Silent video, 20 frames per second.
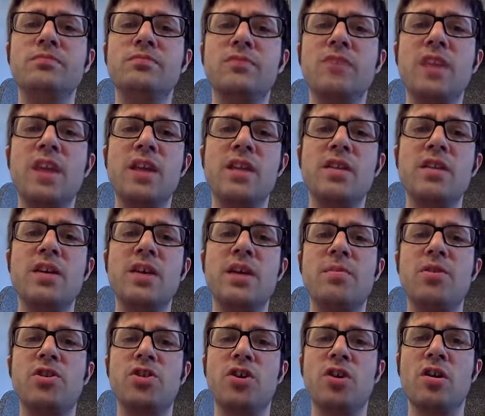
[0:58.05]
take the
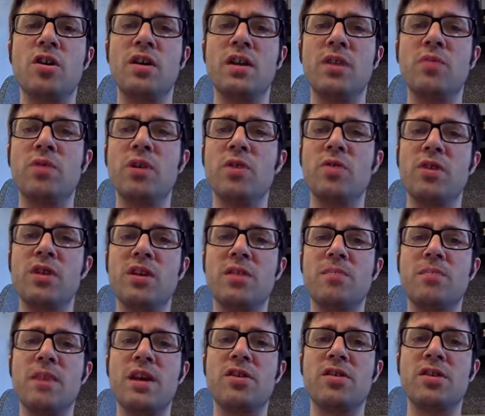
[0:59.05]
temperature, and then we're going to
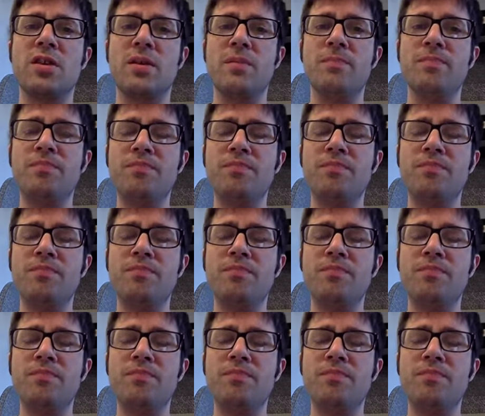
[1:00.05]
mix them.